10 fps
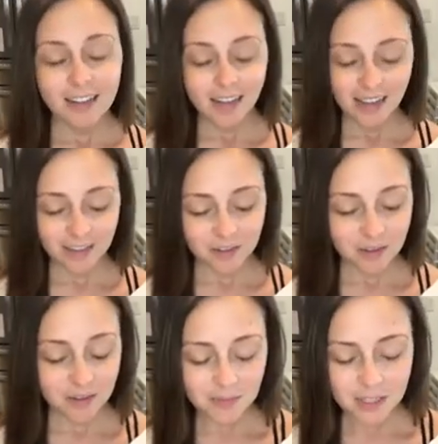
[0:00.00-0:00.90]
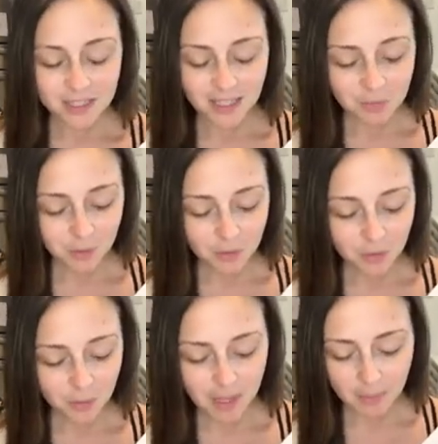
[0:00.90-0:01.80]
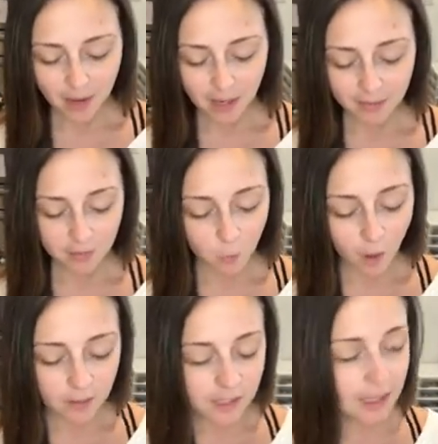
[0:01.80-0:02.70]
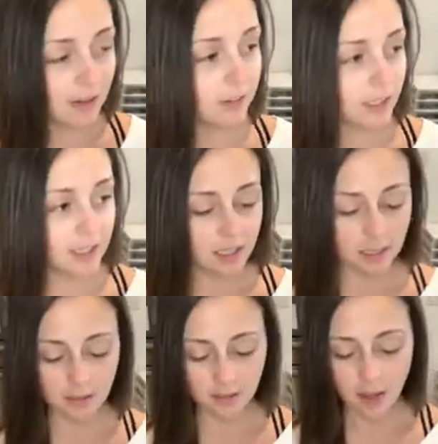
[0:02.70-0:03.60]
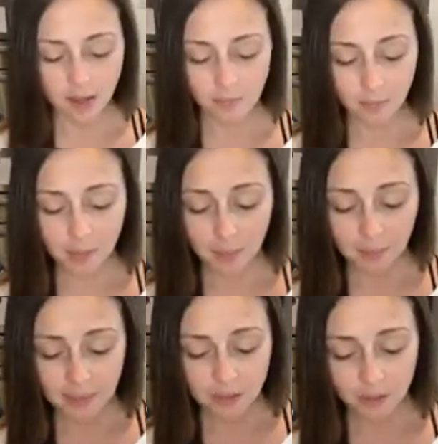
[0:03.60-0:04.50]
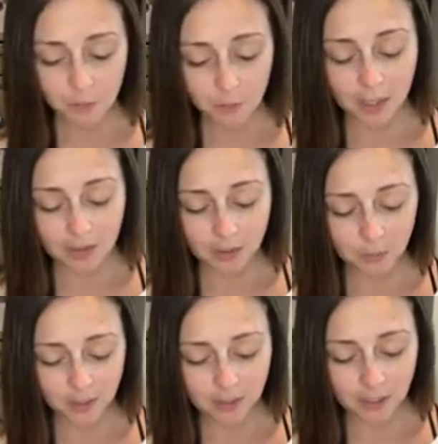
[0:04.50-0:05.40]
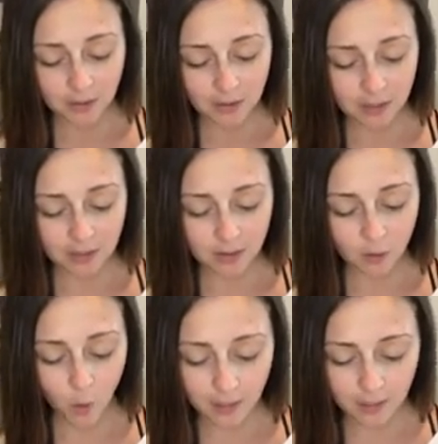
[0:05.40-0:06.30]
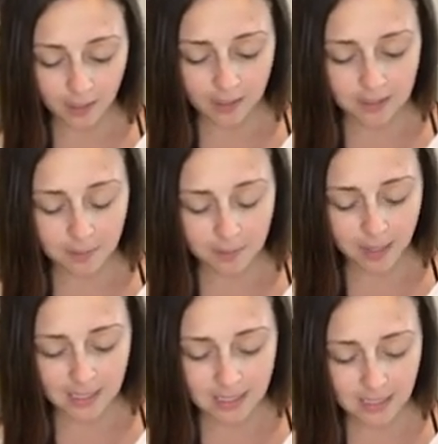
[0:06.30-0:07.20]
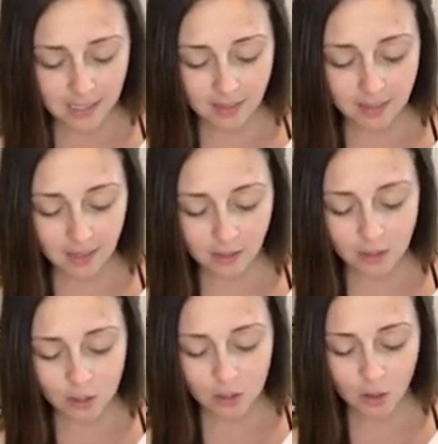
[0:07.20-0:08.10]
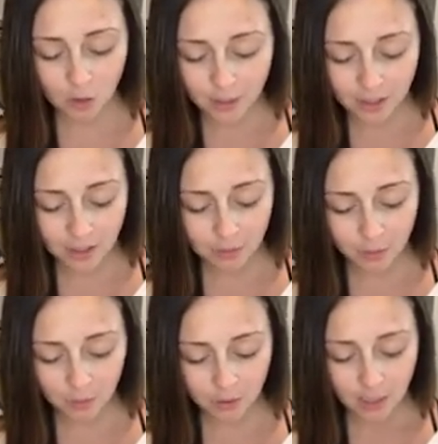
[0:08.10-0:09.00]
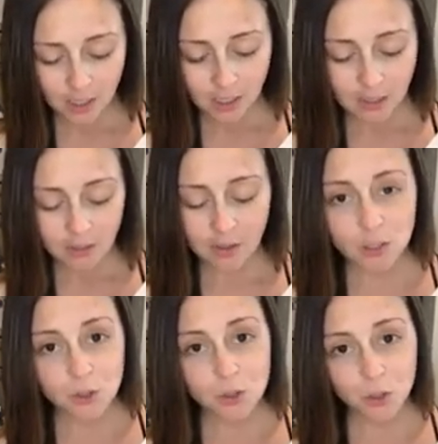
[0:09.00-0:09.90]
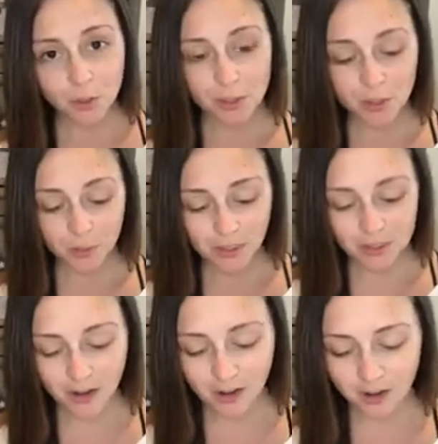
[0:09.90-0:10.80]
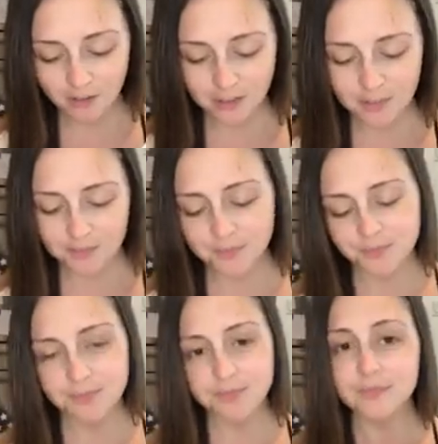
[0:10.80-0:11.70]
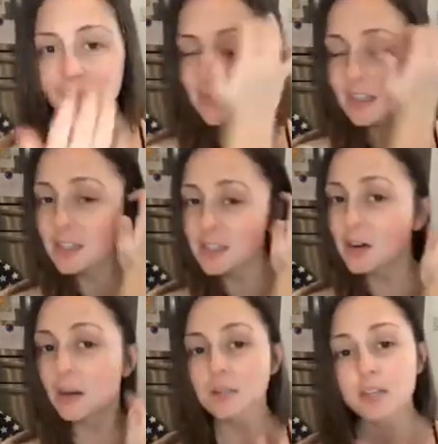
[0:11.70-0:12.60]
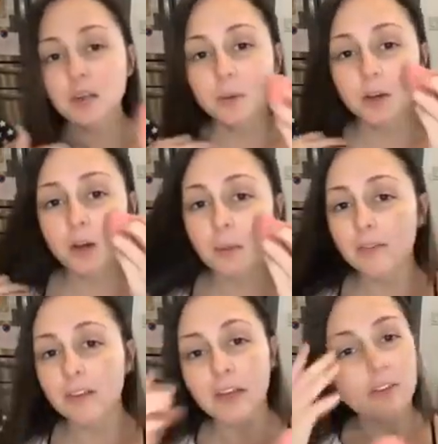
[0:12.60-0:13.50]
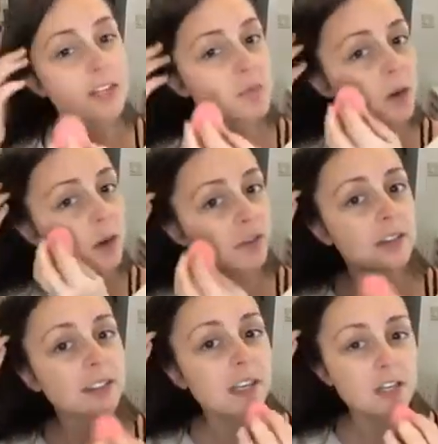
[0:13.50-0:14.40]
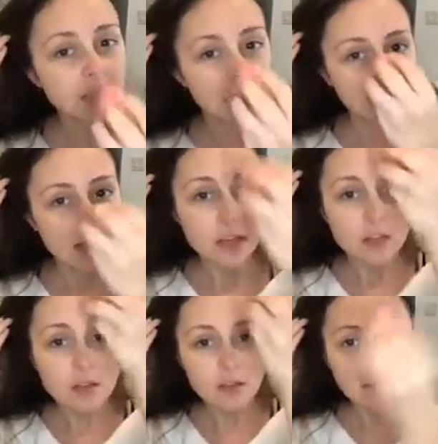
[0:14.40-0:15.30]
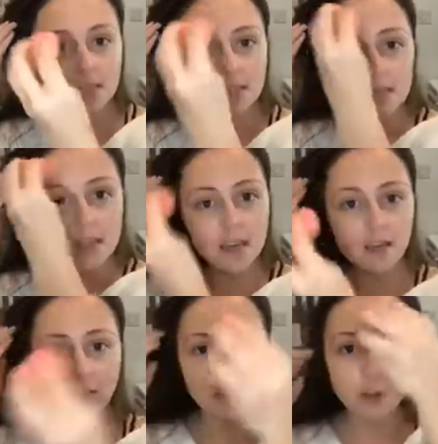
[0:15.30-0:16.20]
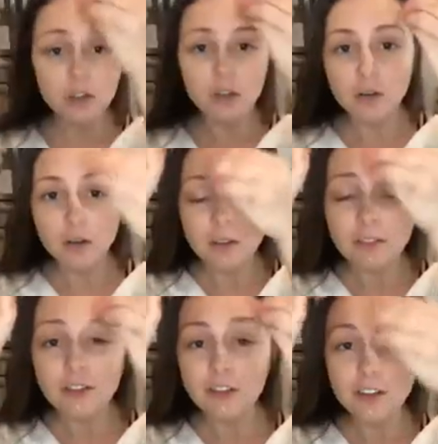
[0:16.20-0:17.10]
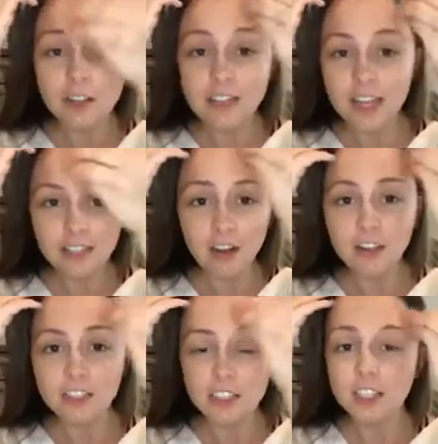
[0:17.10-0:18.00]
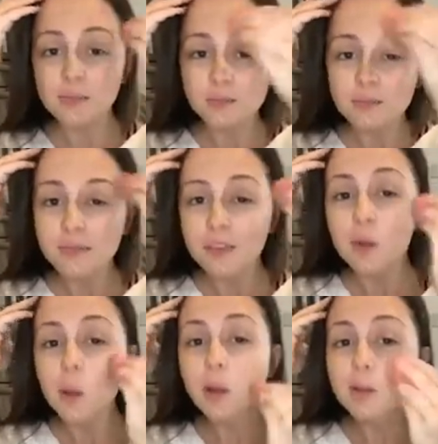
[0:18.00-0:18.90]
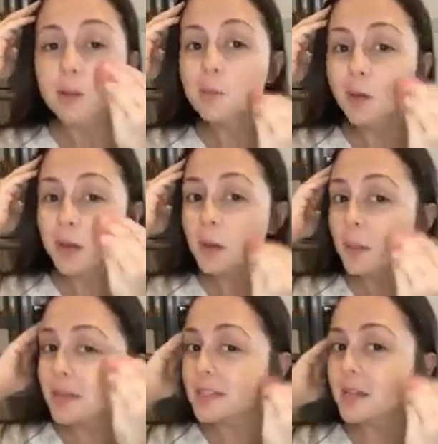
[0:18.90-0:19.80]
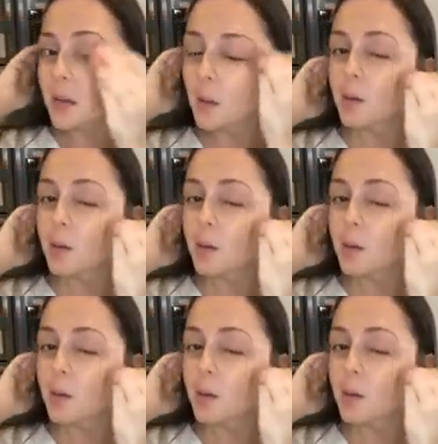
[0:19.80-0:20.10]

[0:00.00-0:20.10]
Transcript: I am just like blown away by the quality of it. The pigments are really, really good. The quality is amazing. They are so blendable. They're super, super soft. So I'm just going to put on my VFX Pro Foundation. So this is the photo filter technology, and it's pretty amazing.